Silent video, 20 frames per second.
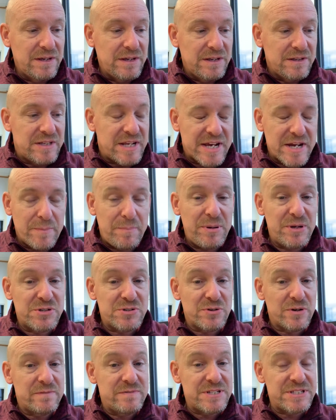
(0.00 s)
Take a
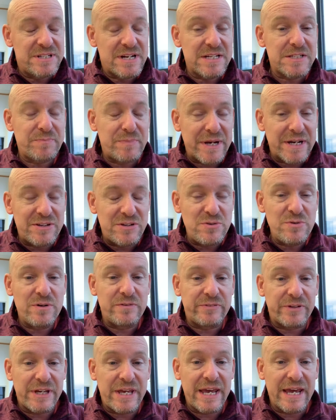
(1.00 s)
picture of the suspect too,
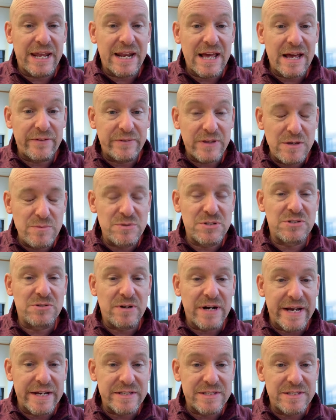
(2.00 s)
if you can, how he was
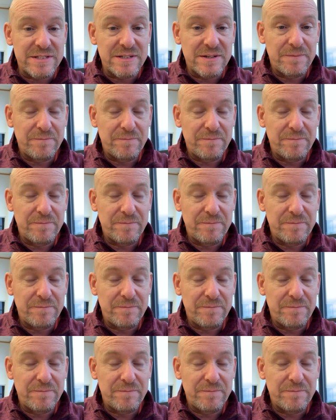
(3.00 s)
dressed.